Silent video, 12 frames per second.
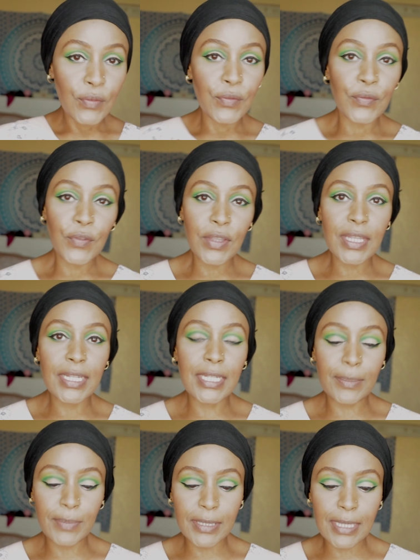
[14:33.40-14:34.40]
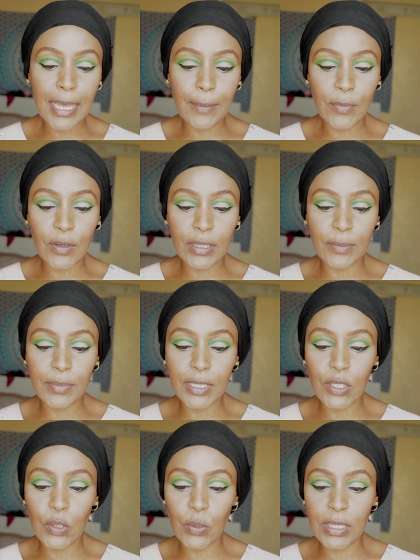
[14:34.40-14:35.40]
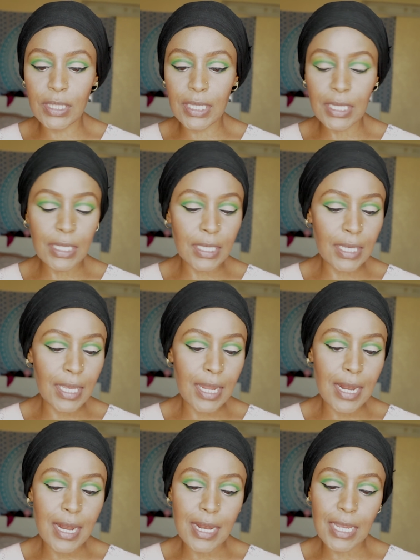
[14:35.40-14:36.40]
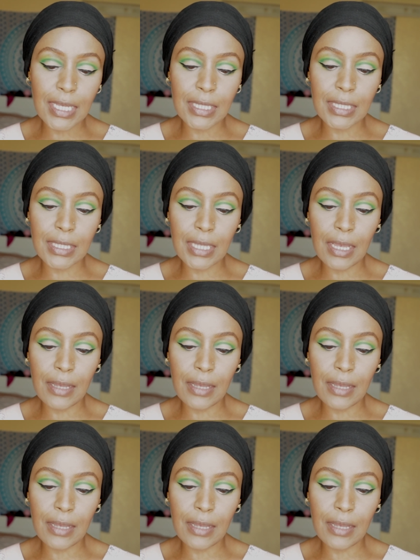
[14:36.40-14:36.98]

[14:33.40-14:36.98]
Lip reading: For the lips, I'm gonna be using NYX